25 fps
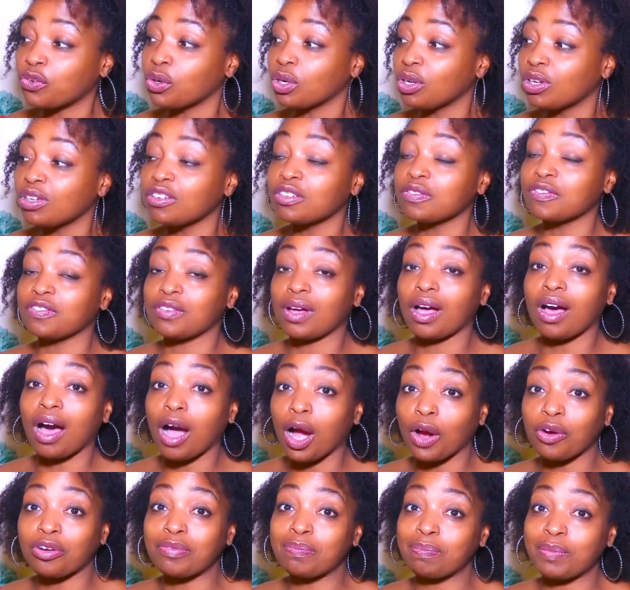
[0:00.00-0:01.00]
full
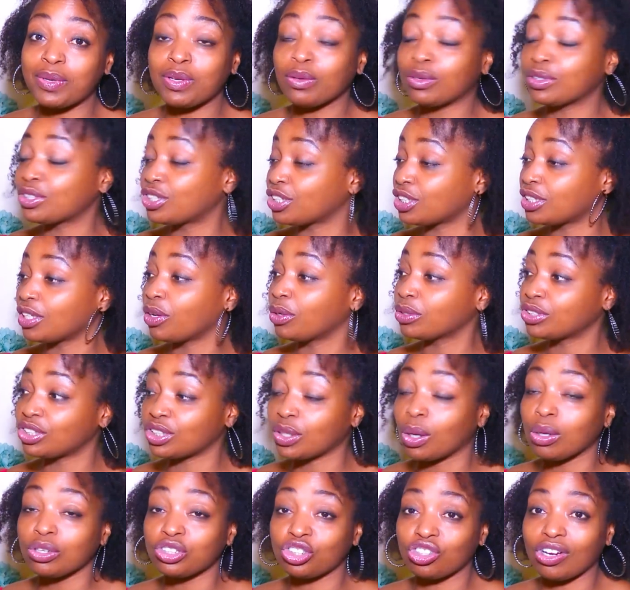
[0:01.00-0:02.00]
R&B or
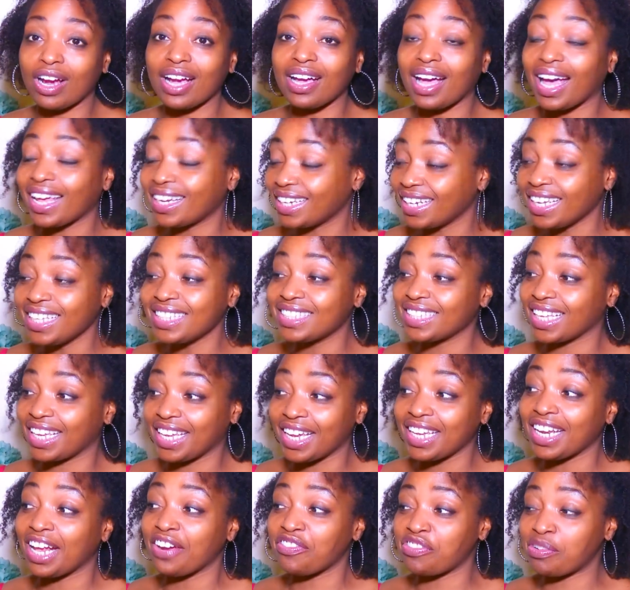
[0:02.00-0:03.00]
soul track. I need to
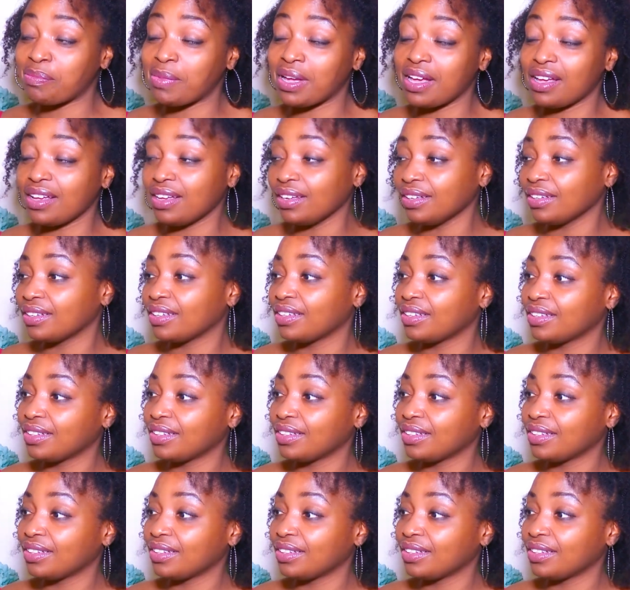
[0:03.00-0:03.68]
hear that from her.